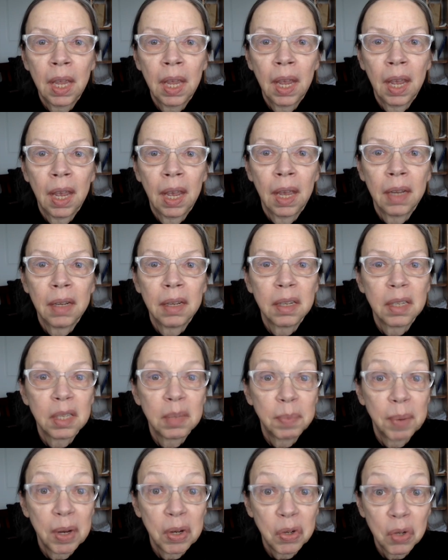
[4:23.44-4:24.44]
And
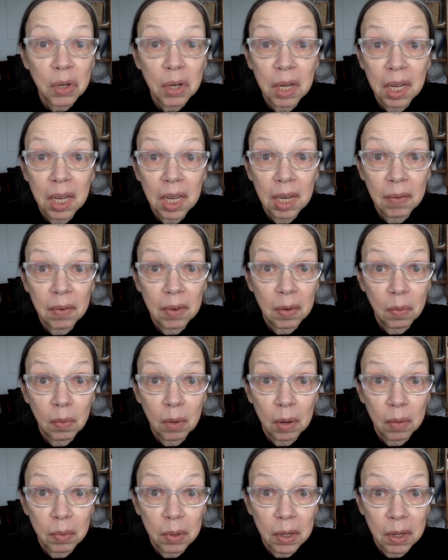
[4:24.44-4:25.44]
especially given
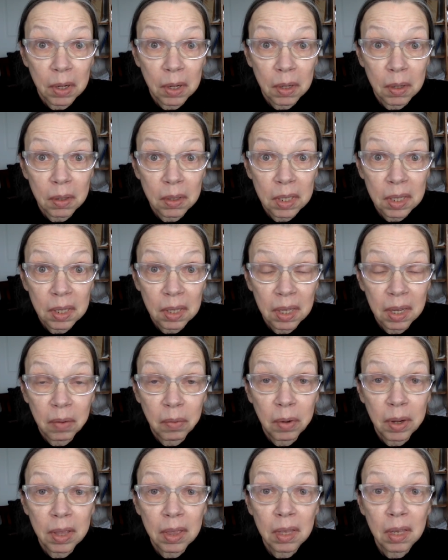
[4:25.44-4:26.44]
what we're dealing
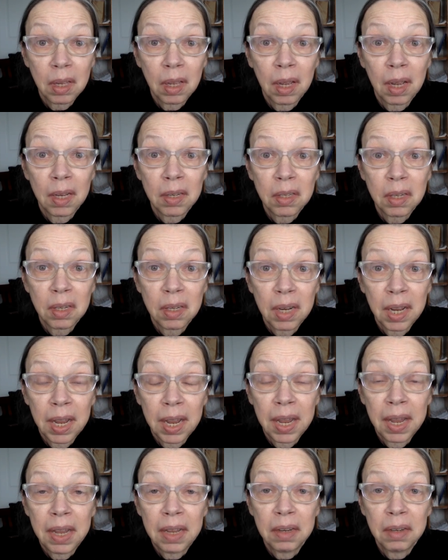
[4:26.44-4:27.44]
with
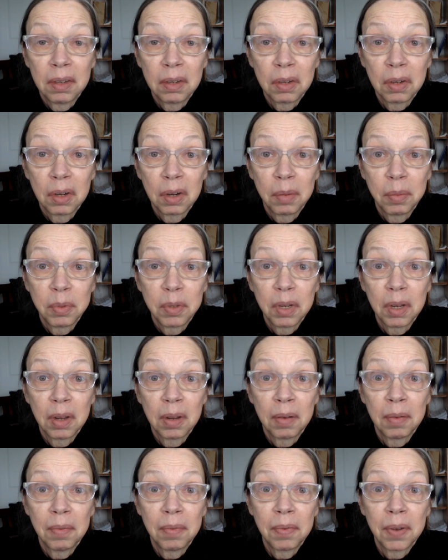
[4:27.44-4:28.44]
today in terms
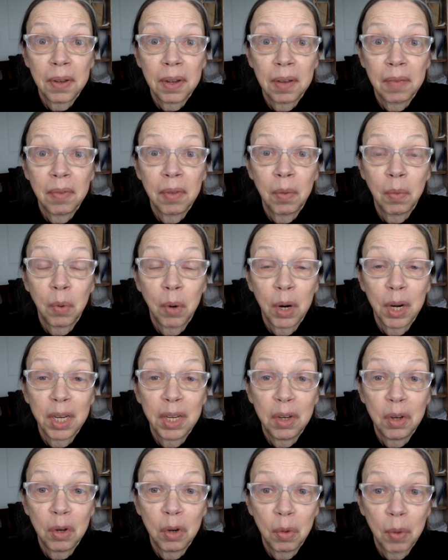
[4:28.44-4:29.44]
of the war
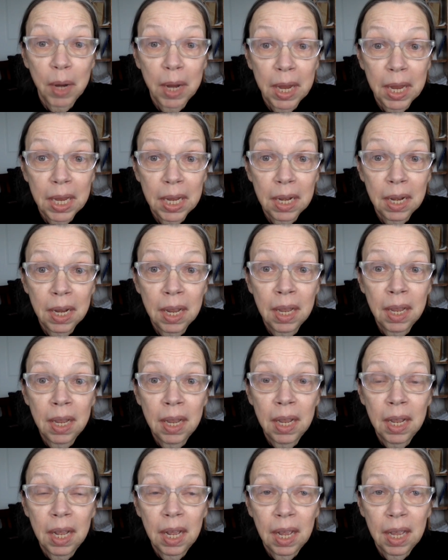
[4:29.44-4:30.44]
in Ukraine,
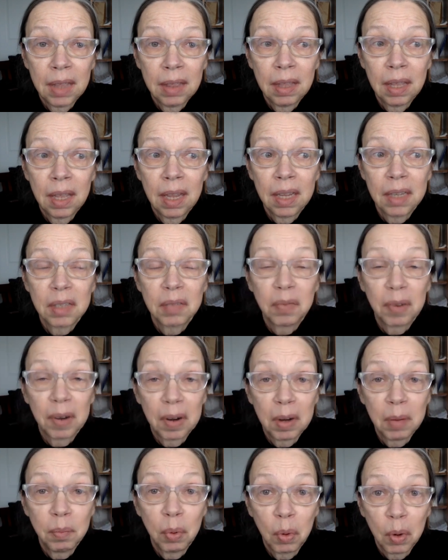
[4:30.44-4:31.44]
I think it's
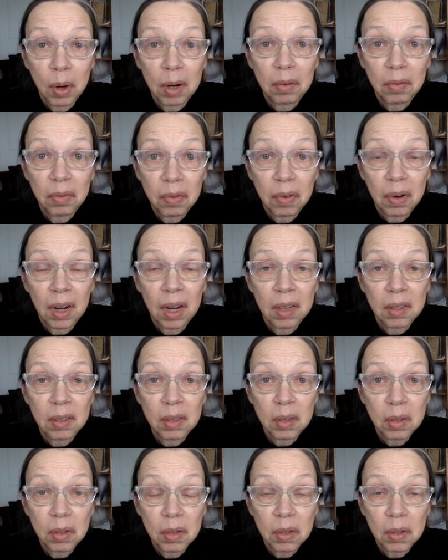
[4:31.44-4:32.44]
very important for
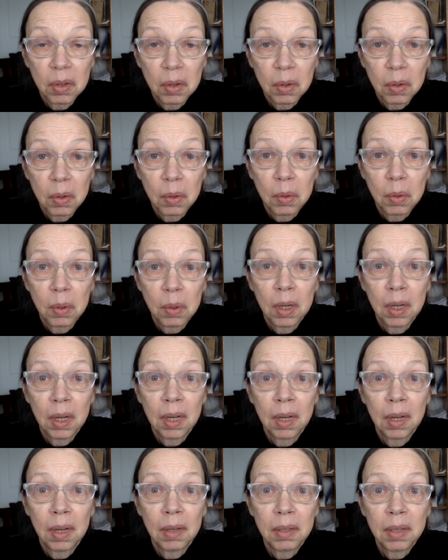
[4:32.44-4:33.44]
us to
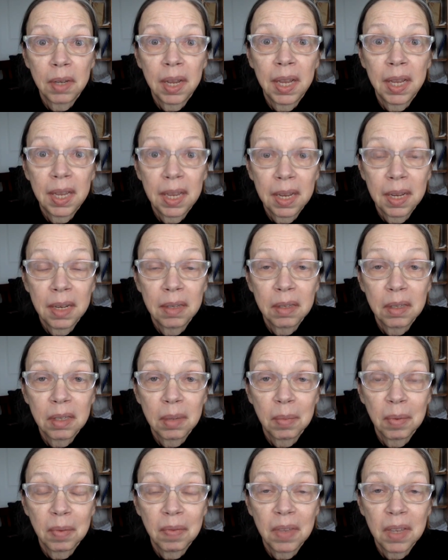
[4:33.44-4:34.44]
take in
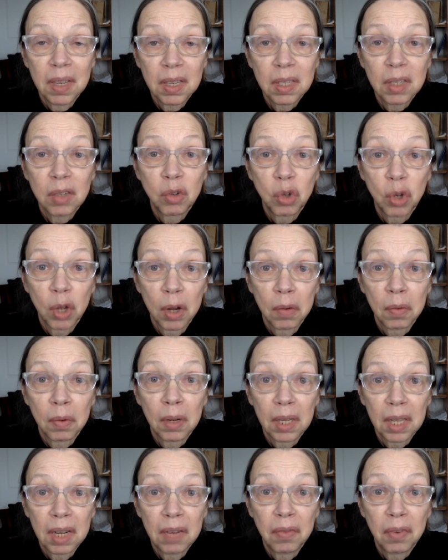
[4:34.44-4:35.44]
some of this
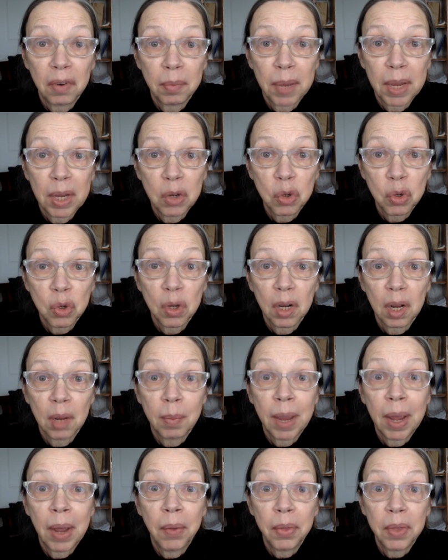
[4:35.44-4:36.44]
general information
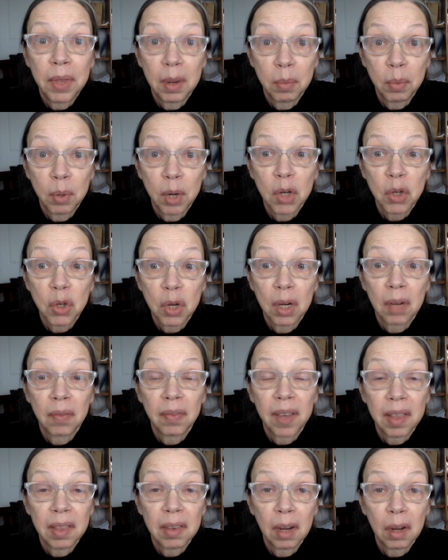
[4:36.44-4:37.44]
about the oppression of
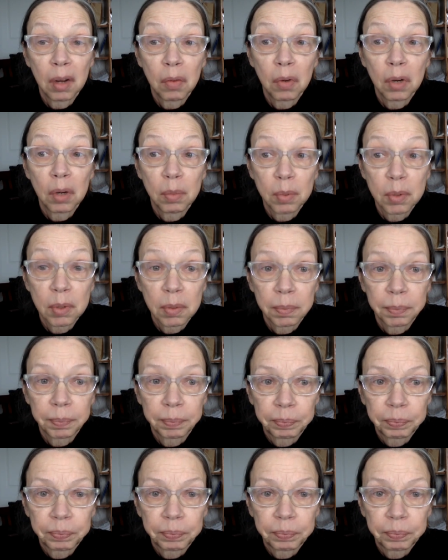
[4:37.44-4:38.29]
ethnic groups.